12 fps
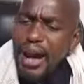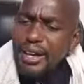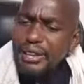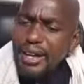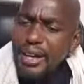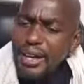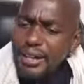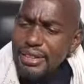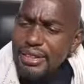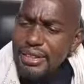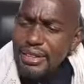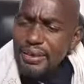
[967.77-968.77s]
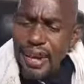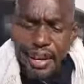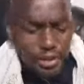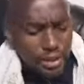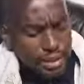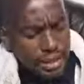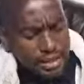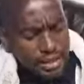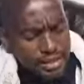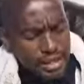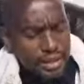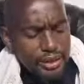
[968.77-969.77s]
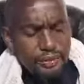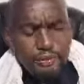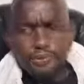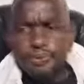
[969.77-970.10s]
at the head and not at the tail